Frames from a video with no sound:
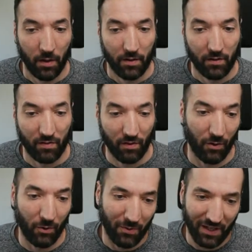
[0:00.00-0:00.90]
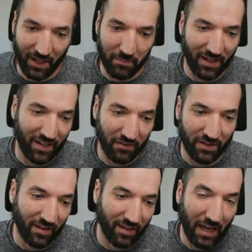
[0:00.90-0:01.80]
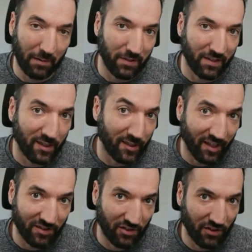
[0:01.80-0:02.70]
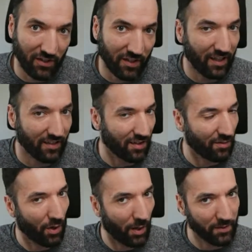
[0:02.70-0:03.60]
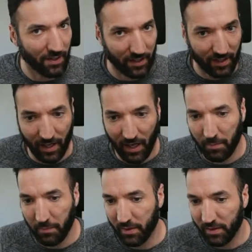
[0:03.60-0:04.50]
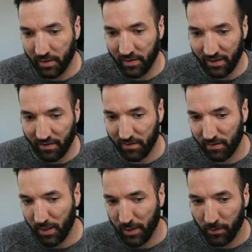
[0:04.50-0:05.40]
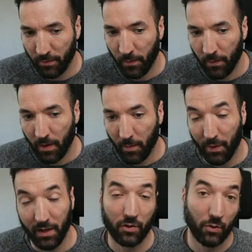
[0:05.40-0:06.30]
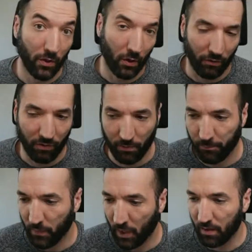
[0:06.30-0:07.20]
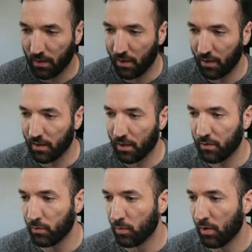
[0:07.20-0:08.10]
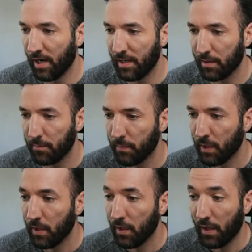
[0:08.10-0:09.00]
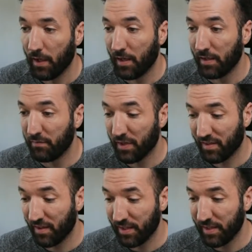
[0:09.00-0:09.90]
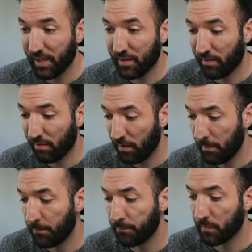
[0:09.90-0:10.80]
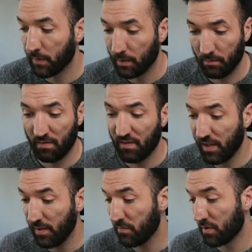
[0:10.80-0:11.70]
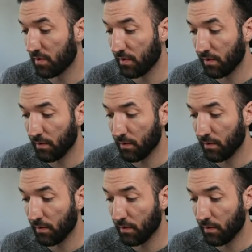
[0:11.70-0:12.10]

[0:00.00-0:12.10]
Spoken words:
So, I mean, if it doesn't happen in the next 30 days, it's probably not going to happen this year. But who knows? Allahu alam. VIX index seems,